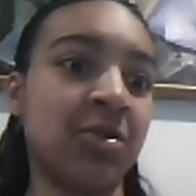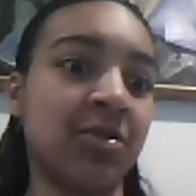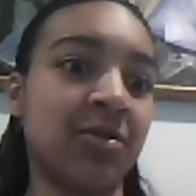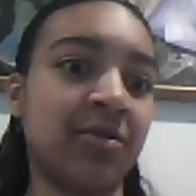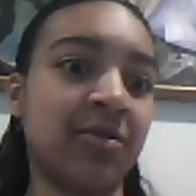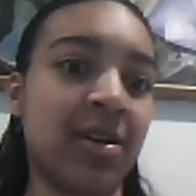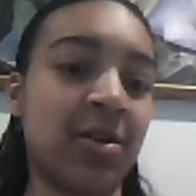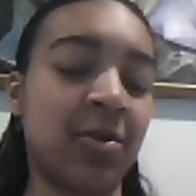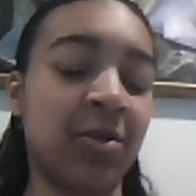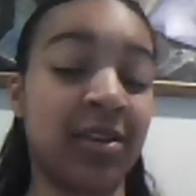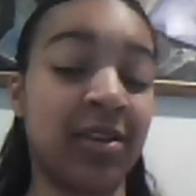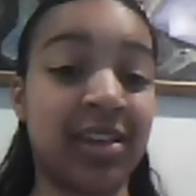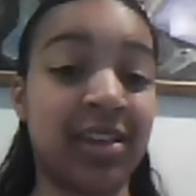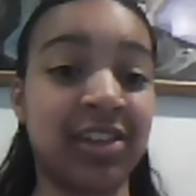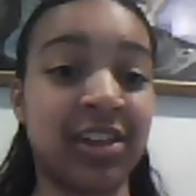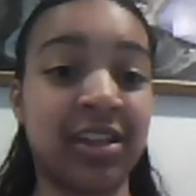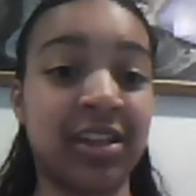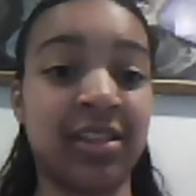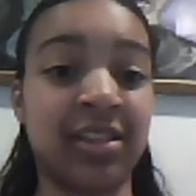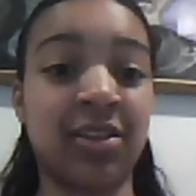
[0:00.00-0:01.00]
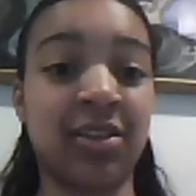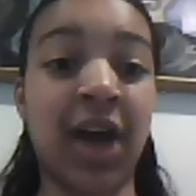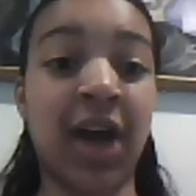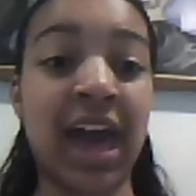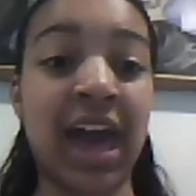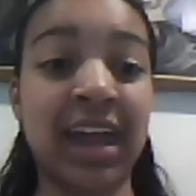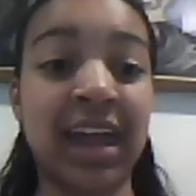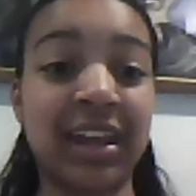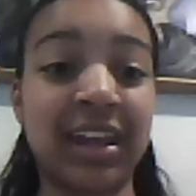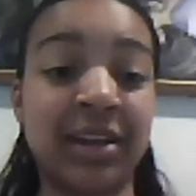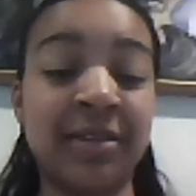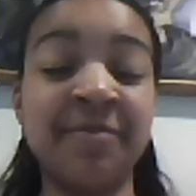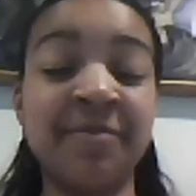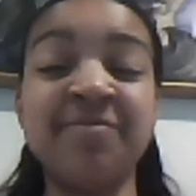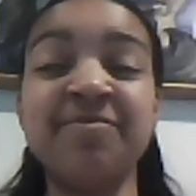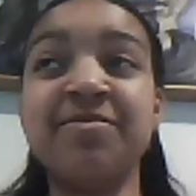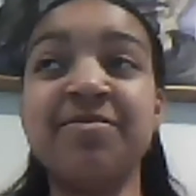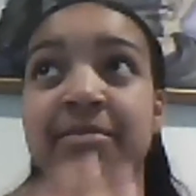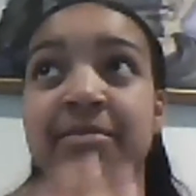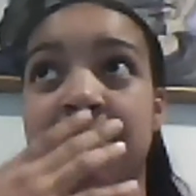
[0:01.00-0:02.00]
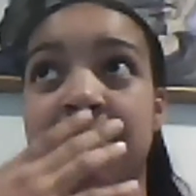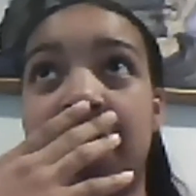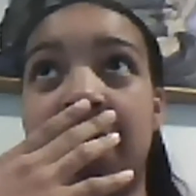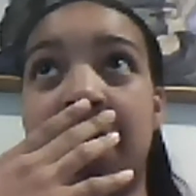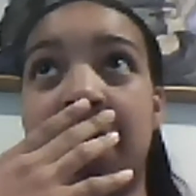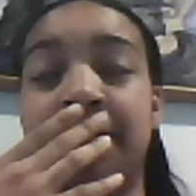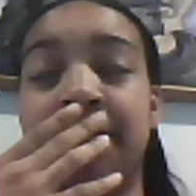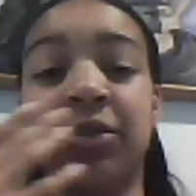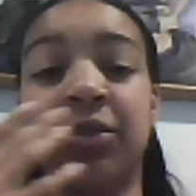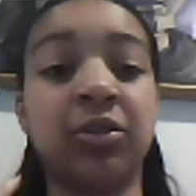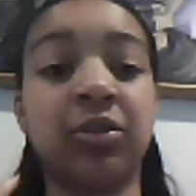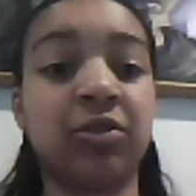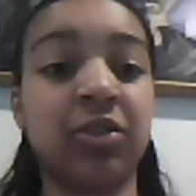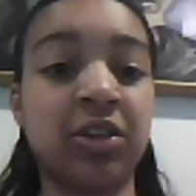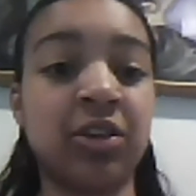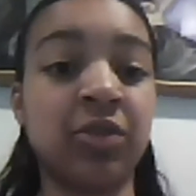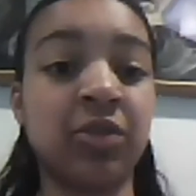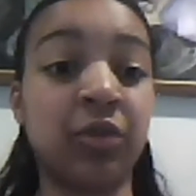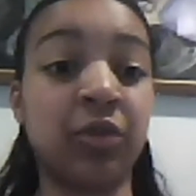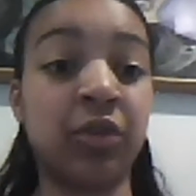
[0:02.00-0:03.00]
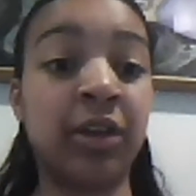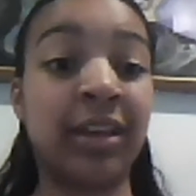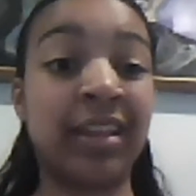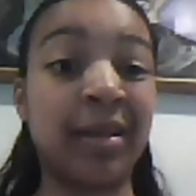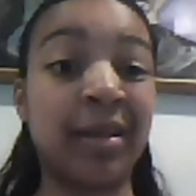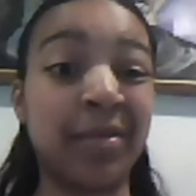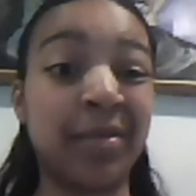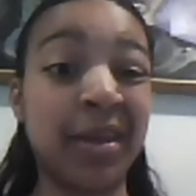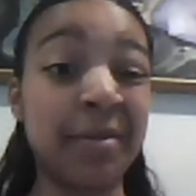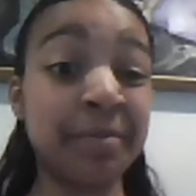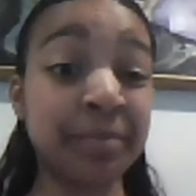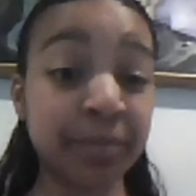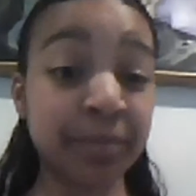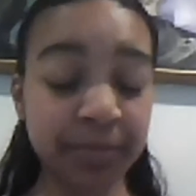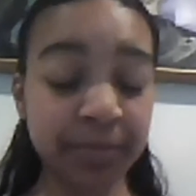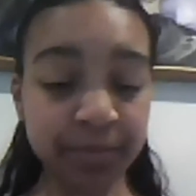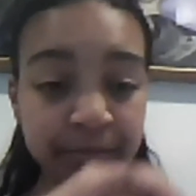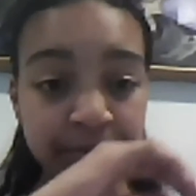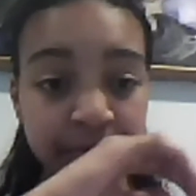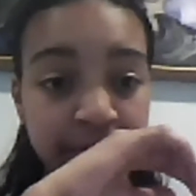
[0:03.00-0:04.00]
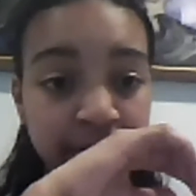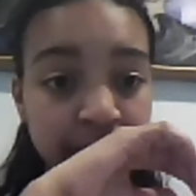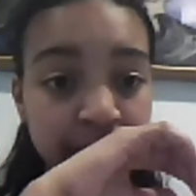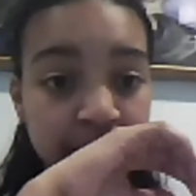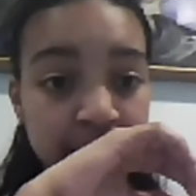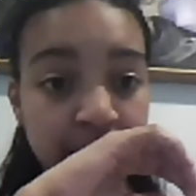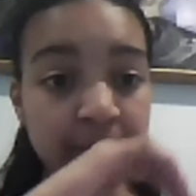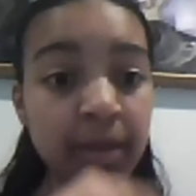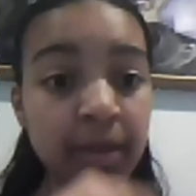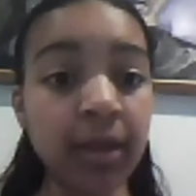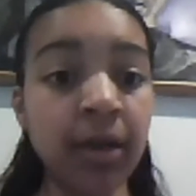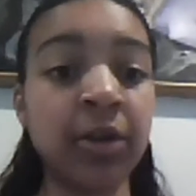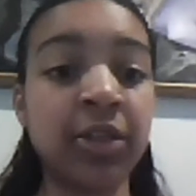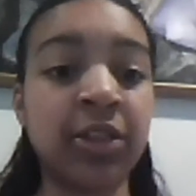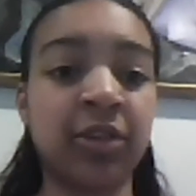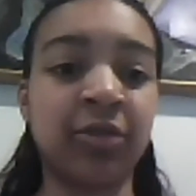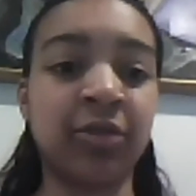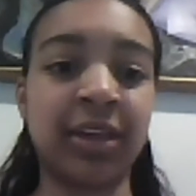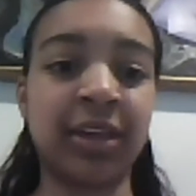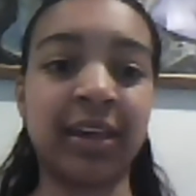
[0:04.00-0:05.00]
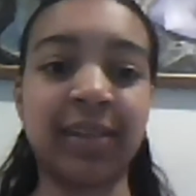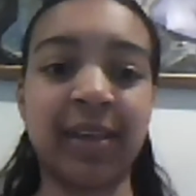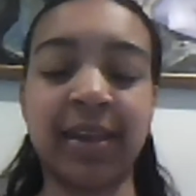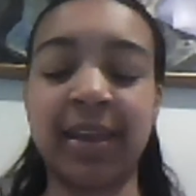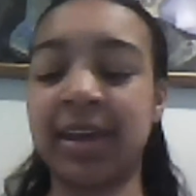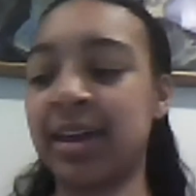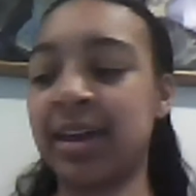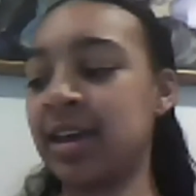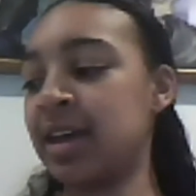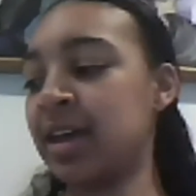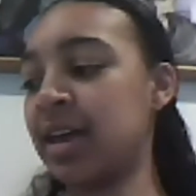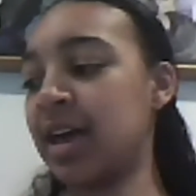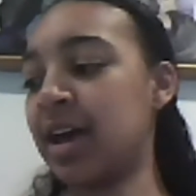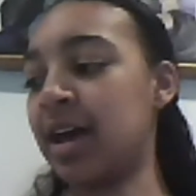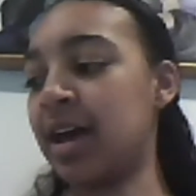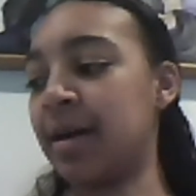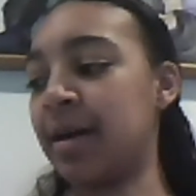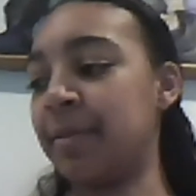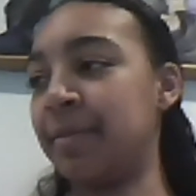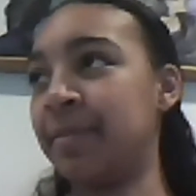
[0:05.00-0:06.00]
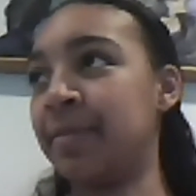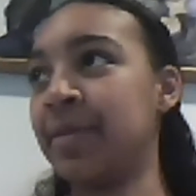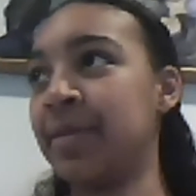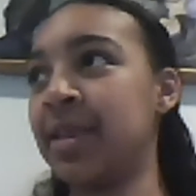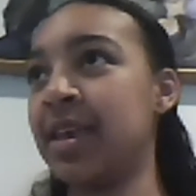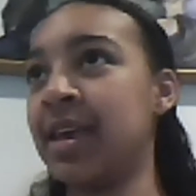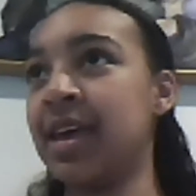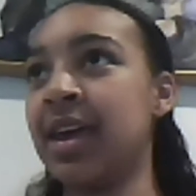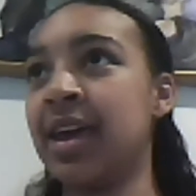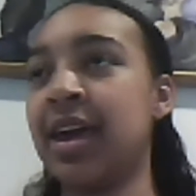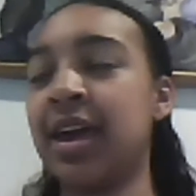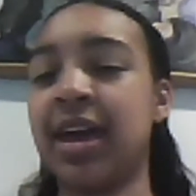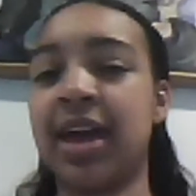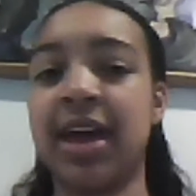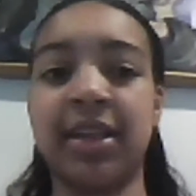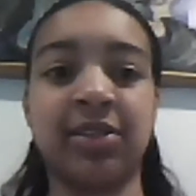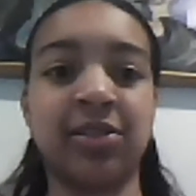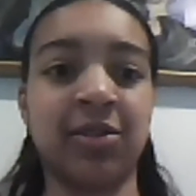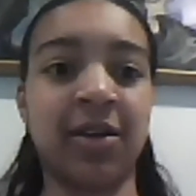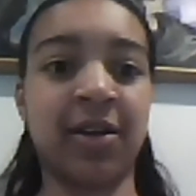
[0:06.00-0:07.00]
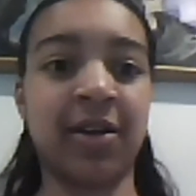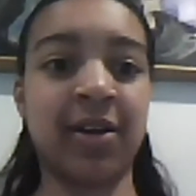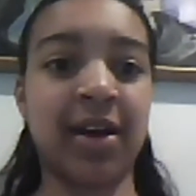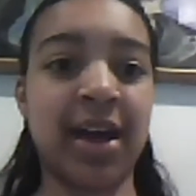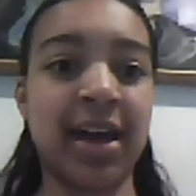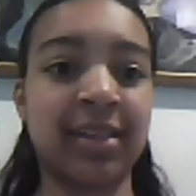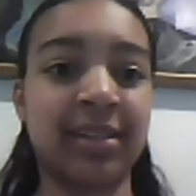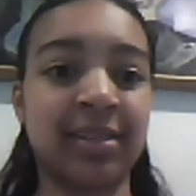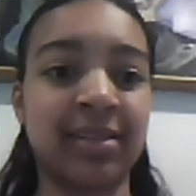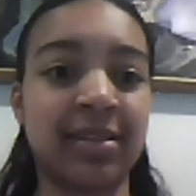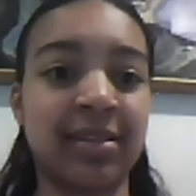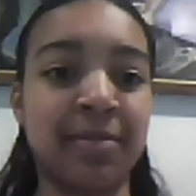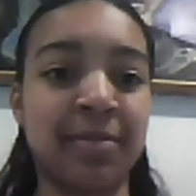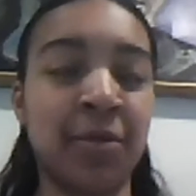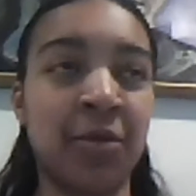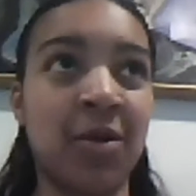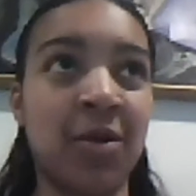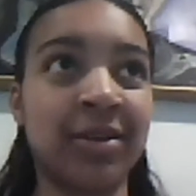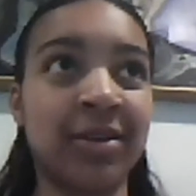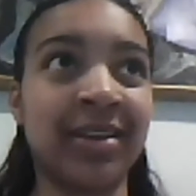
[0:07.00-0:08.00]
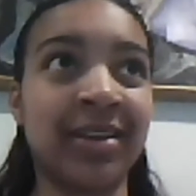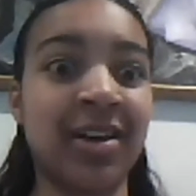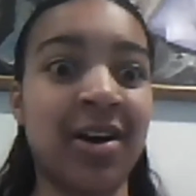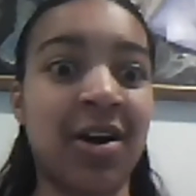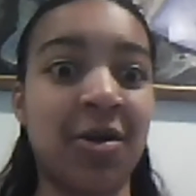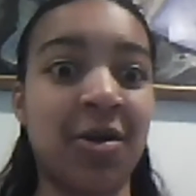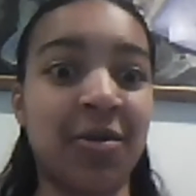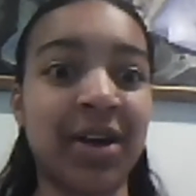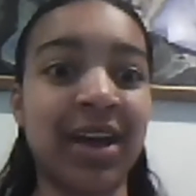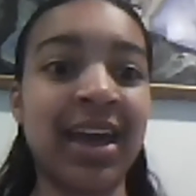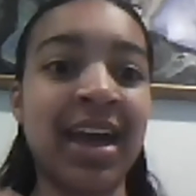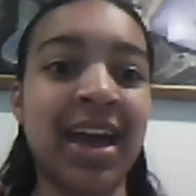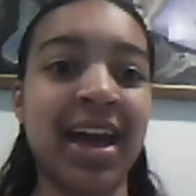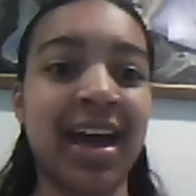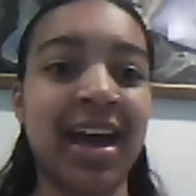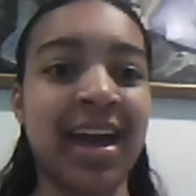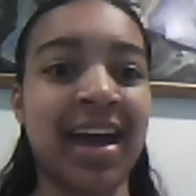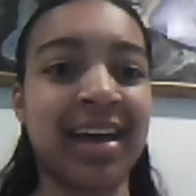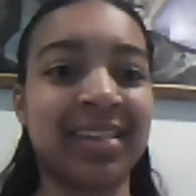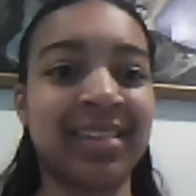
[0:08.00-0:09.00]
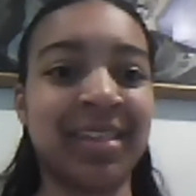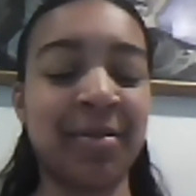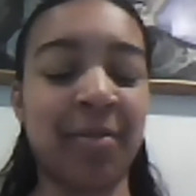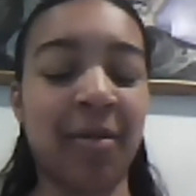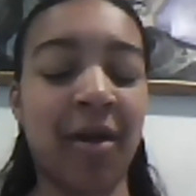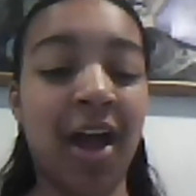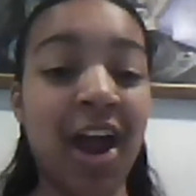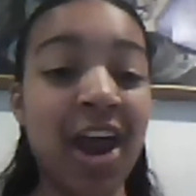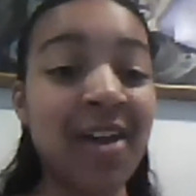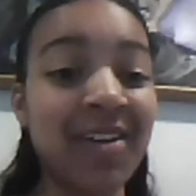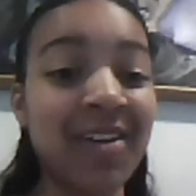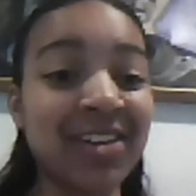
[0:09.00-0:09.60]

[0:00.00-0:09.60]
of organization. So I did um, voter registration student assembly, which is really exciting. Um, and so as people walked down the hallway, I asked them, "Are you